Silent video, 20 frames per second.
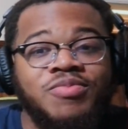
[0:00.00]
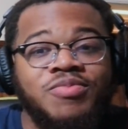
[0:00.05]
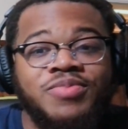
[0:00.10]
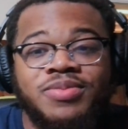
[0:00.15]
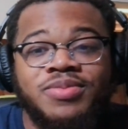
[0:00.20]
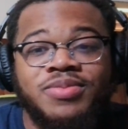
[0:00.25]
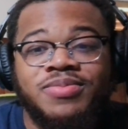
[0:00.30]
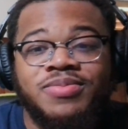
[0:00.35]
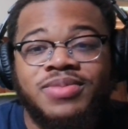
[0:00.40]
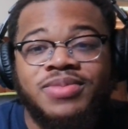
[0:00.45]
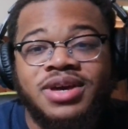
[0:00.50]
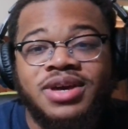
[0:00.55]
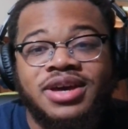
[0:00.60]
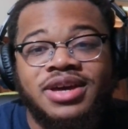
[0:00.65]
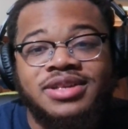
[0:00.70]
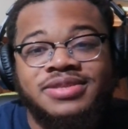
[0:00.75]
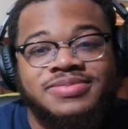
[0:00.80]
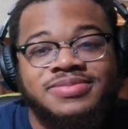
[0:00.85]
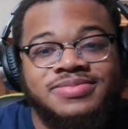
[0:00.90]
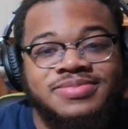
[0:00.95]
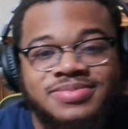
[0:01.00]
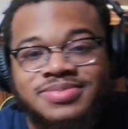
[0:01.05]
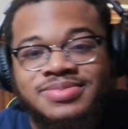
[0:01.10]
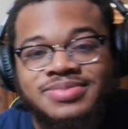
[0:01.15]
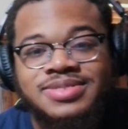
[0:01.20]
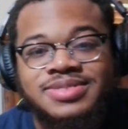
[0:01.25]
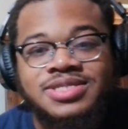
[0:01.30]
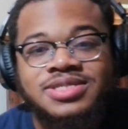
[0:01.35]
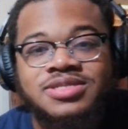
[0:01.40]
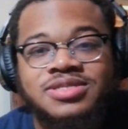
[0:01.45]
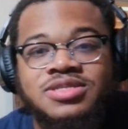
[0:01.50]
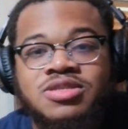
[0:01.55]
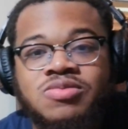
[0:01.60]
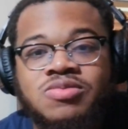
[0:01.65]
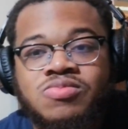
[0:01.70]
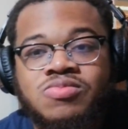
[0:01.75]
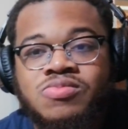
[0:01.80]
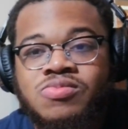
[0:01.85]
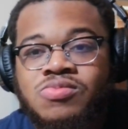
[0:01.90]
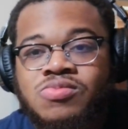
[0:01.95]
Get to come up with some crazy ideas
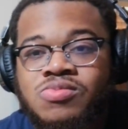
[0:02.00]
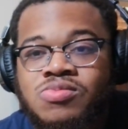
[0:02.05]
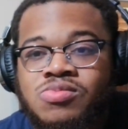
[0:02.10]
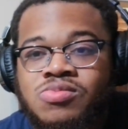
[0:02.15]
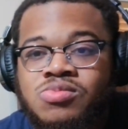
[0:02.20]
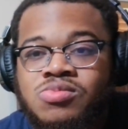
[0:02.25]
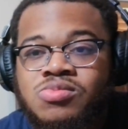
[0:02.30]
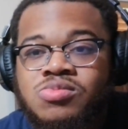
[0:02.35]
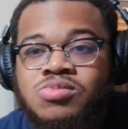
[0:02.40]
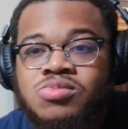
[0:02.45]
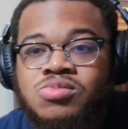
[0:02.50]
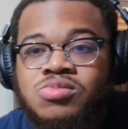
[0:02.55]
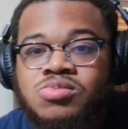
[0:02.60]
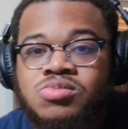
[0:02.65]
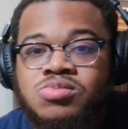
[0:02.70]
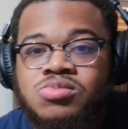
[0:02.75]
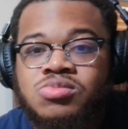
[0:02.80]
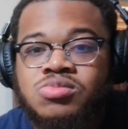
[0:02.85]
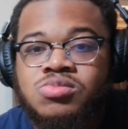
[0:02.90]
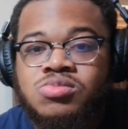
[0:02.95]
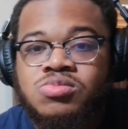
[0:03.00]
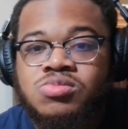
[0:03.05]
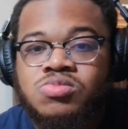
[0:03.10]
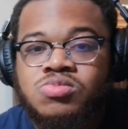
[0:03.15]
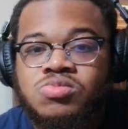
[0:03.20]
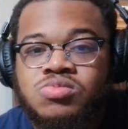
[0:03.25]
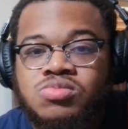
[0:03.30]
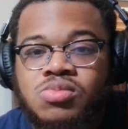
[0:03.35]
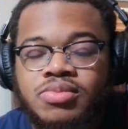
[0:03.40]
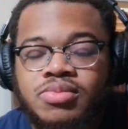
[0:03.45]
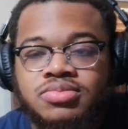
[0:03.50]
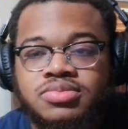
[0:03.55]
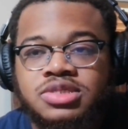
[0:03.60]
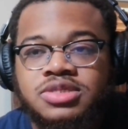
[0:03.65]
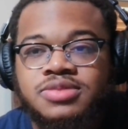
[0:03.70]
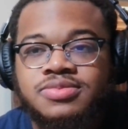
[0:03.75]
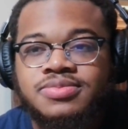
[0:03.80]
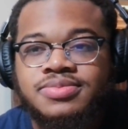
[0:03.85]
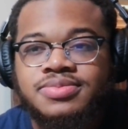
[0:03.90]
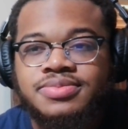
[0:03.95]
just to get the ball rolling. Because I think crazy
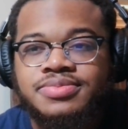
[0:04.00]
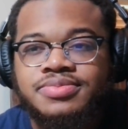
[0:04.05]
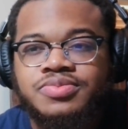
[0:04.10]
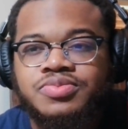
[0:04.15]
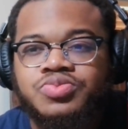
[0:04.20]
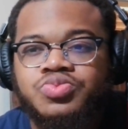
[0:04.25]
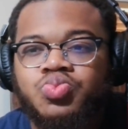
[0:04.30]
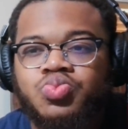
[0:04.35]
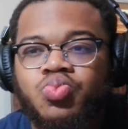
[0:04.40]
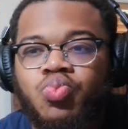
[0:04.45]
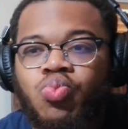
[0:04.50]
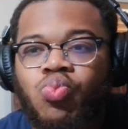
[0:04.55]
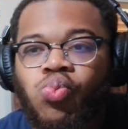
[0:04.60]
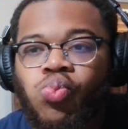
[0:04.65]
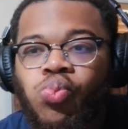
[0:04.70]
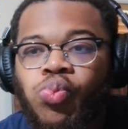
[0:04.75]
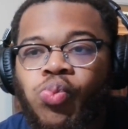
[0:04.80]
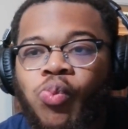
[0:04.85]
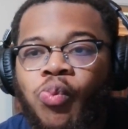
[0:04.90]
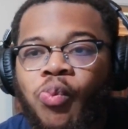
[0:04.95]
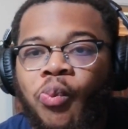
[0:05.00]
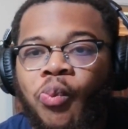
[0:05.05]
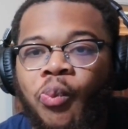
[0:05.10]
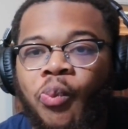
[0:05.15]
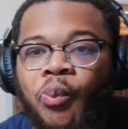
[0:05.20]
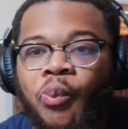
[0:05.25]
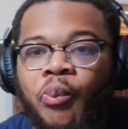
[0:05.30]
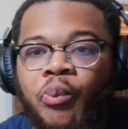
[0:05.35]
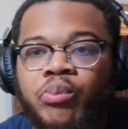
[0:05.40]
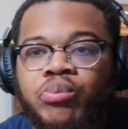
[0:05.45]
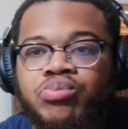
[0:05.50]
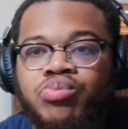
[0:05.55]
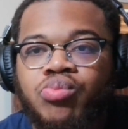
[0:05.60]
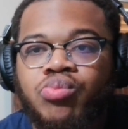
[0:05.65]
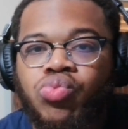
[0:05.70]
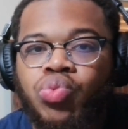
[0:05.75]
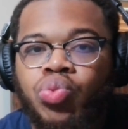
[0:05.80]
ideas is exactly what we need.